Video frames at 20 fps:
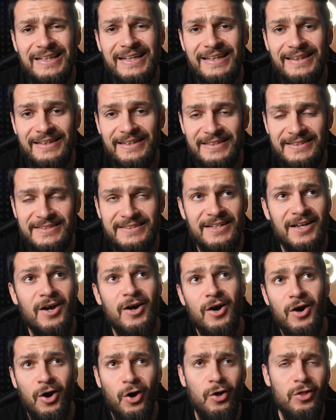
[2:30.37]
like this
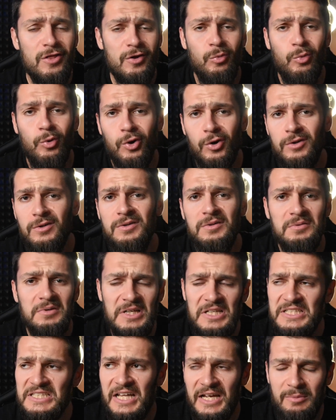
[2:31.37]
on the wall.
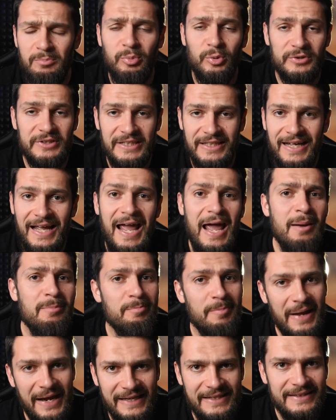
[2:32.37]
It's like putting a
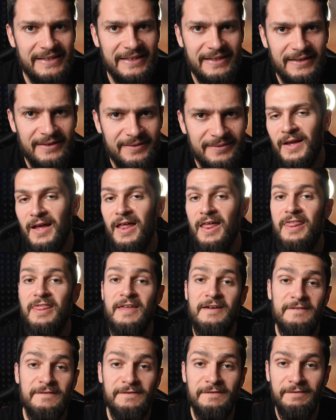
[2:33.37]
painting.
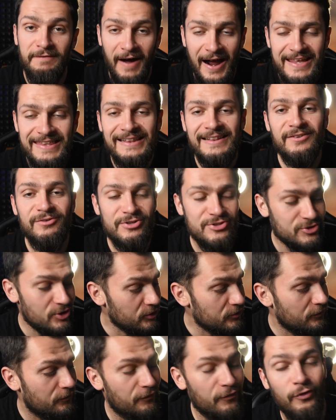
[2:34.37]
The final
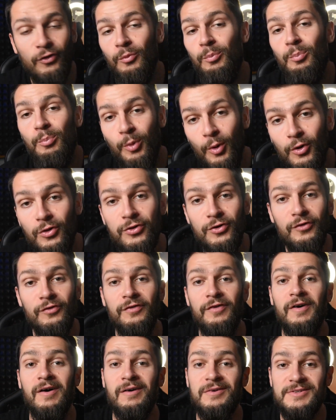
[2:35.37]
result for both
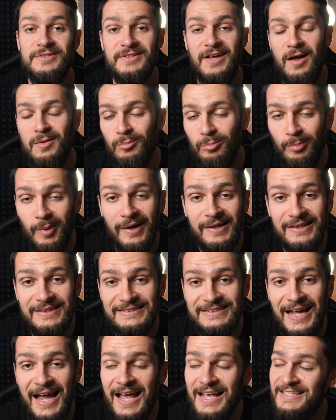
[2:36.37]
of our sound
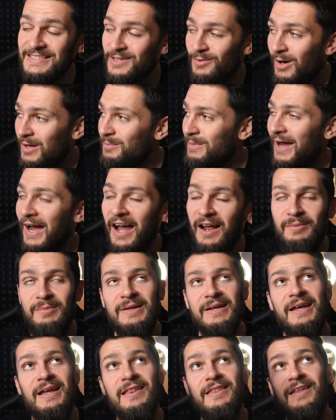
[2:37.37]
panels, guys, the one behind
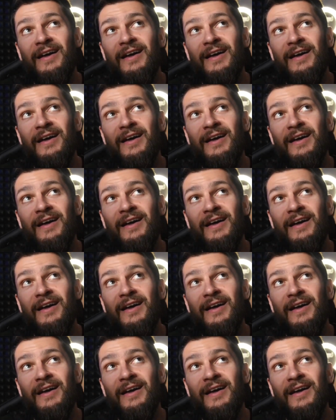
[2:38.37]
me and